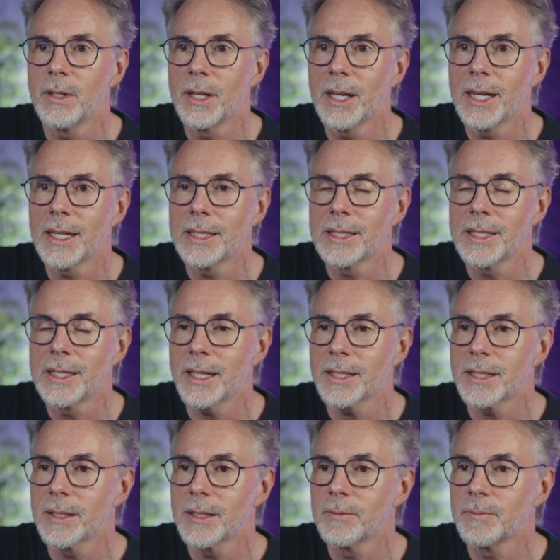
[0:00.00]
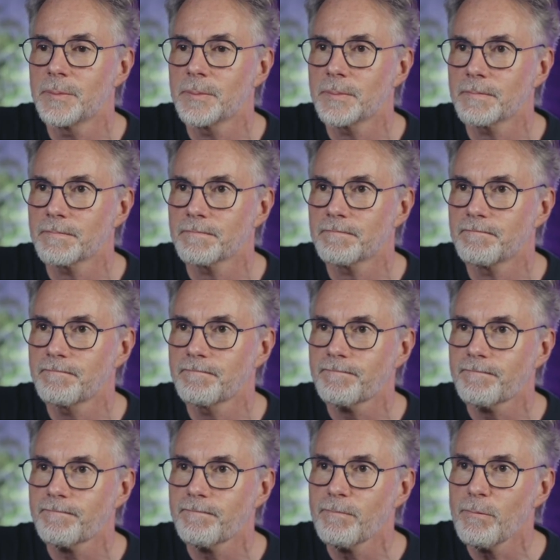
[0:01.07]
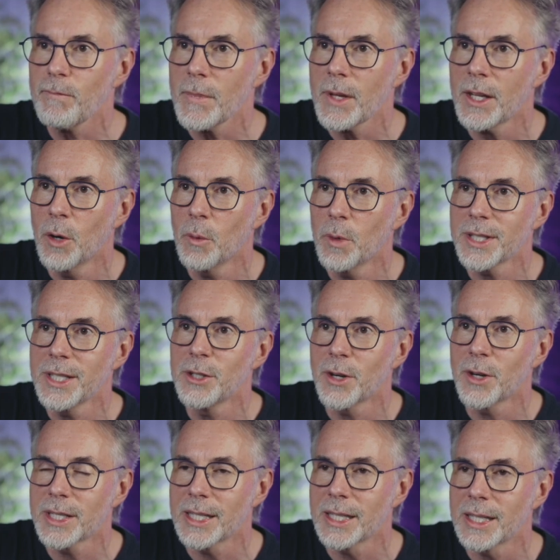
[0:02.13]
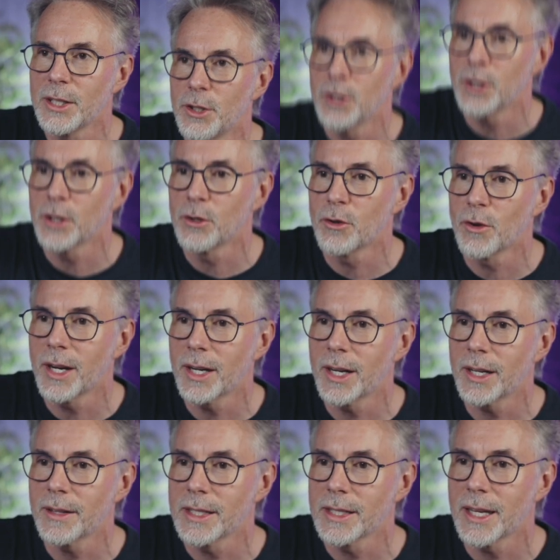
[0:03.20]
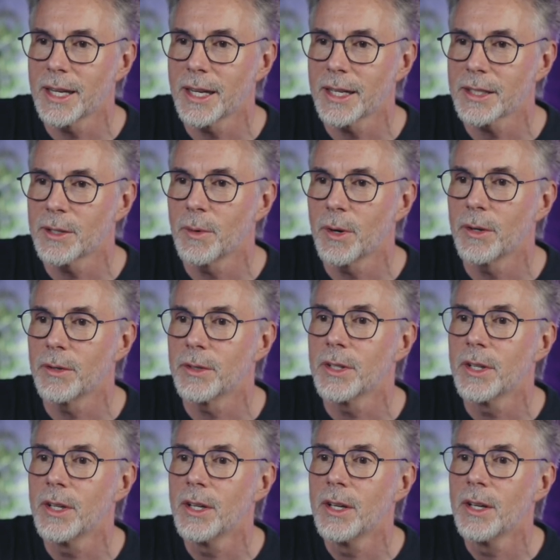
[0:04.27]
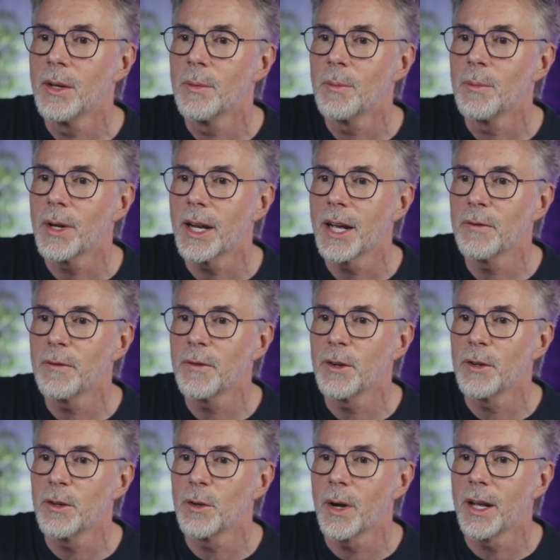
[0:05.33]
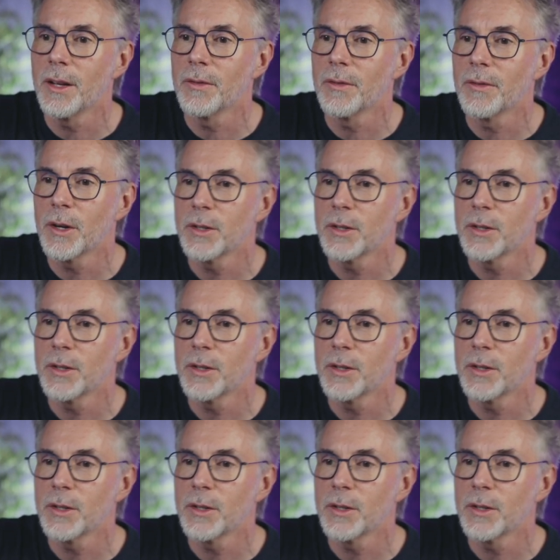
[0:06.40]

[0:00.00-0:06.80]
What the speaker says: add text. Now what's interesting is you can drag this text around, but I haven't found a way of how to